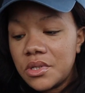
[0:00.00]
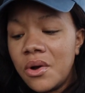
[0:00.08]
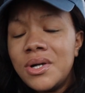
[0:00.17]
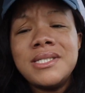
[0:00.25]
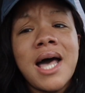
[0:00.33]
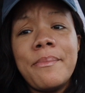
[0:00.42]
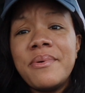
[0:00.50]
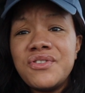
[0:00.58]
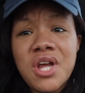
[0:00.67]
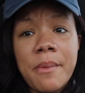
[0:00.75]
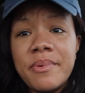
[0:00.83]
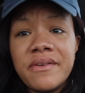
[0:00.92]
On top of
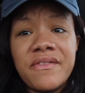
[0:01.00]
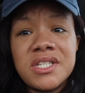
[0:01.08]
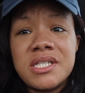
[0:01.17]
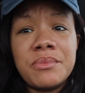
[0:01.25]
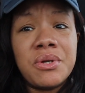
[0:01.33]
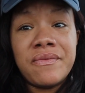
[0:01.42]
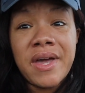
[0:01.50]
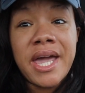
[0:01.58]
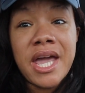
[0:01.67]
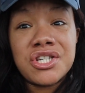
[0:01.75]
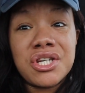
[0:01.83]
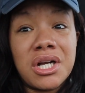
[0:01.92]
shopping for some new
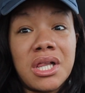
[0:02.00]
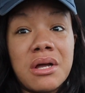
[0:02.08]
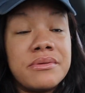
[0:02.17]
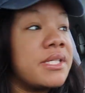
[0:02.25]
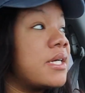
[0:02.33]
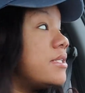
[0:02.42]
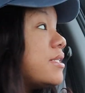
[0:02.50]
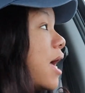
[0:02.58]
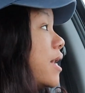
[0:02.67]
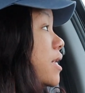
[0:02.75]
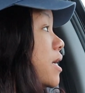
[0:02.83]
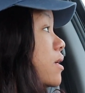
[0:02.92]
vacation clothes, because
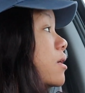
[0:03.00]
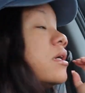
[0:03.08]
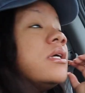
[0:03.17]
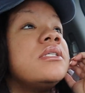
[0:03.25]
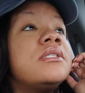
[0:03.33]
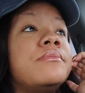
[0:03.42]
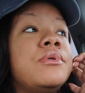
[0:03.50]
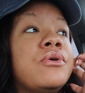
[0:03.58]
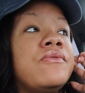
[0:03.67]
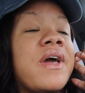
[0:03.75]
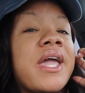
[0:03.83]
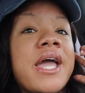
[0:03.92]
I need some
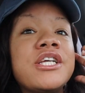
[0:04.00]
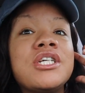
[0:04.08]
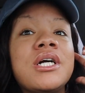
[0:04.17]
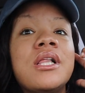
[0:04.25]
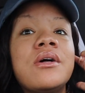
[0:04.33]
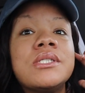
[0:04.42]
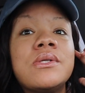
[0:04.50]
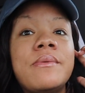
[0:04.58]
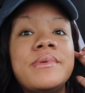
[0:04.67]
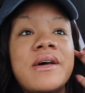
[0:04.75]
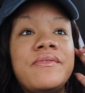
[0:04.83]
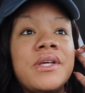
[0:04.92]
new vacation clothes. So
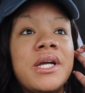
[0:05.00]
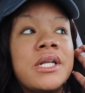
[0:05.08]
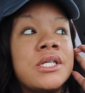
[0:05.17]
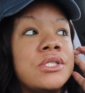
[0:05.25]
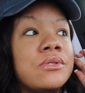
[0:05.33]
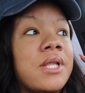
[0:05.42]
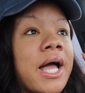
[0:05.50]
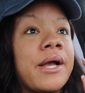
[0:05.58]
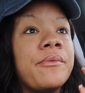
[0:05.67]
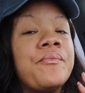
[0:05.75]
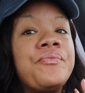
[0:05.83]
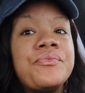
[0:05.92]
I'm definitely gonna do
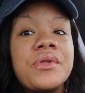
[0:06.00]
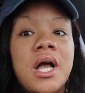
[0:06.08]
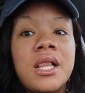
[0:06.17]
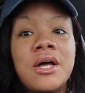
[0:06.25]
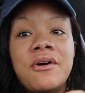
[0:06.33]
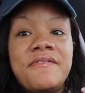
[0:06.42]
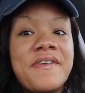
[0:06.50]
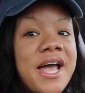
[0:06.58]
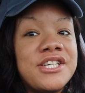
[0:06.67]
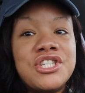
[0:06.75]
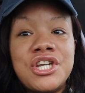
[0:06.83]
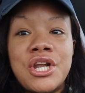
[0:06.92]
like a little
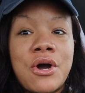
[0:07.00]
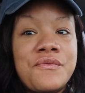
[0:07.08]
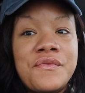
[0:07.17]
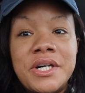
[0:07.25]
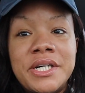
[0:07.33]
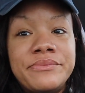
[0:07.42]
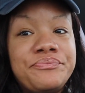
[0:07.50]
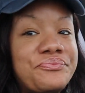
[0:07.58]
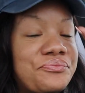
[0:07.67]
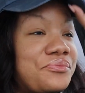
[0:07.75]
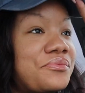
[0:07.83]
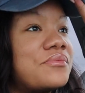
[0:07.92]
Fashion Nova
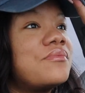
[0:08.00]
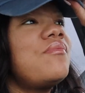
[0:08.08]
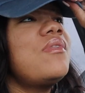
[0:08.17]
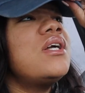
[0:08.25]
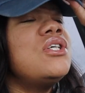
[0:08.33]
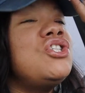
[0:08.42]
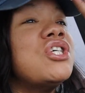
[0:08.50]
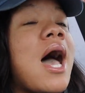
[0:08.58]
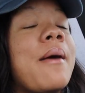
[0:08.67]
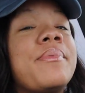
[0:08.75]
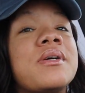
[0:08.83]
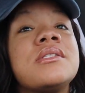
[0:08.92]

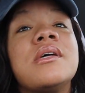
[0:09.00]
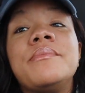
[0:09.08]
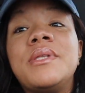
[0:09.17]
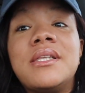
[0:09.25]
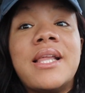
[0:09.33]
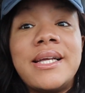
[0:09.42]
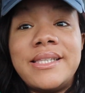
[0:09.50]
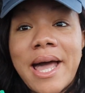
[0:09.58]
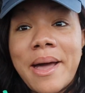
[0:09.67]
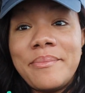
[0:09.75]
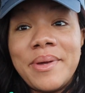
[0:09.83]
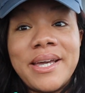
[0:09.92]
shop or something like
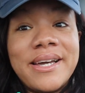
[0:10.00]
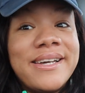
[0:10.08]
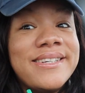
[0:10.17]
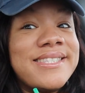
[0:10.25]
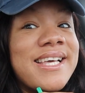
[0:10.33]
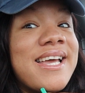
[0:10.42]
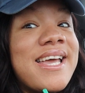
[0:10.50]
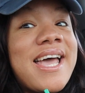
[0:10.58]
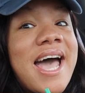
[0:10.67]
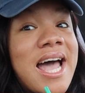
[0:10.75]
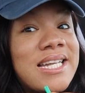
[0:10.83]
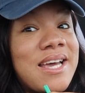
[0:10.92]
that, because
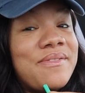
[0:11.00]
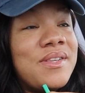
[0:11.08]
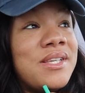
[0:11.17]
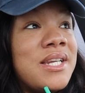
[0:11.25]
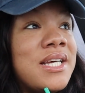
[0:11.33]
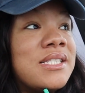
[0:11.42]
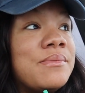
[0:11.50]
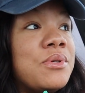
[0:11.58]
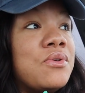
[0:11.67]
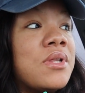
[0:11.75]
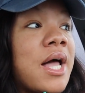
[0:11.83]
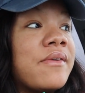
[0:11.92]
I definitely need some
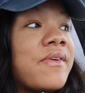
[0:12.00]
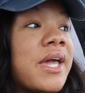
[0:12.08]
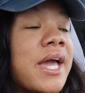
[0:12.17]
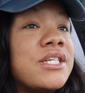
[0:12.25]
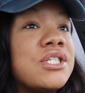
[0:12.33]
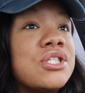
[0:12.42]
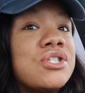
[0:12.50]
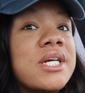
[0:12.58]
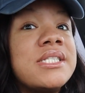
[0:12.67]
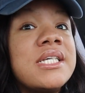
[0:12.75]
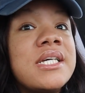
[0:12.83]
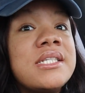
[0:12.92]
new like vacation
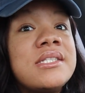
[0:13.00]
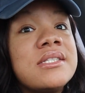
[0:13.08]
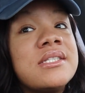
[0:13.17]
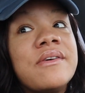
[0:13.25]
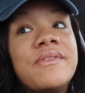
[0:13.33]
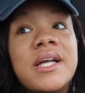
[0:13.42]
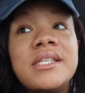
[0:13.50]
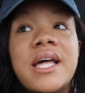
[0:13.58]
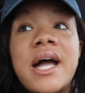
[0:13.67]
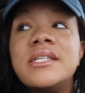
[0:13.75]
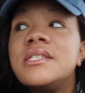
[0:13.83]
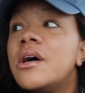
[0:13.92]
dresses and stuff like
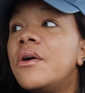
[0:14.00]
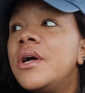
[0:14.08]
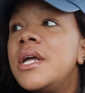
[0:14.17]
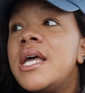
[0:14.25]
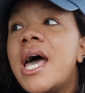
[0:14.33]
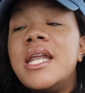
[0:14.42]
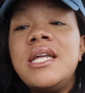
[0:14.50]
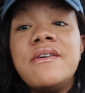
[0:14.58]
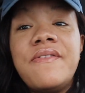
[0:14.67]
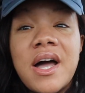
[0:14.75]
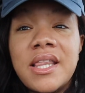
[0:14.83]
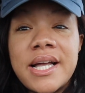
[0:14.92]
that. So I need
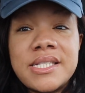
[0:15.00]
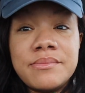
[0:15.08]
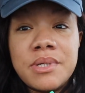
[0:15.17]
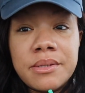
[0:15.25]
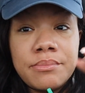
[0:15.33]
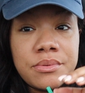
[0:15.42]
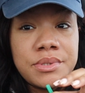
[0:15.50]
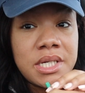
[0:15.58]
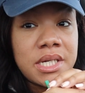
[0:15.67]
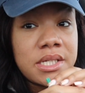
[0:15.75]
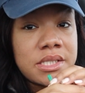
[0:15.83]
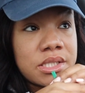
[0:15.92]
to find like some good
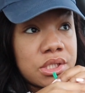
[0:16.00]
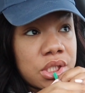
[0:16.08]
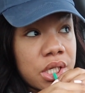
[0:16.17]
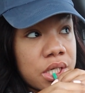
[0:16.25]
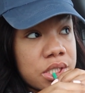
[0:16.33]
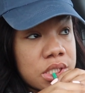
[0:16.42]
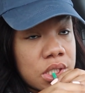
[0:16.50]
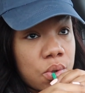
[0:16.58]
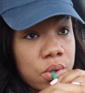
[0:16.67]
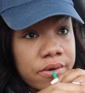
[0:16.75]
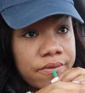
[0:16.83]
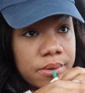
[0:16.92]
boutiques and things to
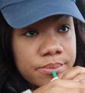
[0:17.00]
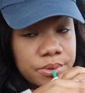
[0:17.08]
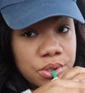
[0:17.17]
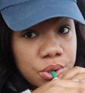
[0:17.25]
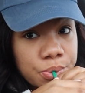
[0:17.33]
order from.